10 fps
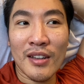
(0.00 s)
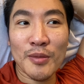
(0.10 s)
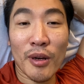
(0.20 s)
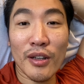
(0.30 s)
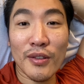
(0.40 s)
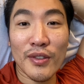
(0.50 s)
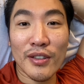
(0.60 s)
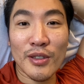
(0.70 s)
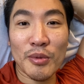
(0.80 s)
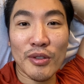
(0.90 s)
part of the
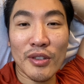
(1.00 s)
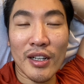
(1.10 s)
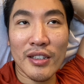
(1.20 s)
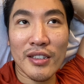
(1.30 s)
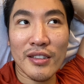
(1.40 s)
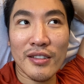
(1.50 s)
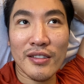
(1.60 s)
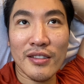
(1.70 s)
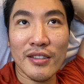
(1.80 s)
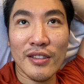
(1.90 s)
spirituality,
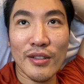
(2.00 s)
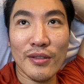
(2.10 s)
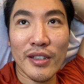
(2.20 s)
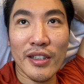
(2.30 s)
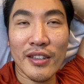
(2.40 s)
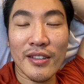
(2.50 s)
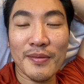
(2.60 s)
you know, like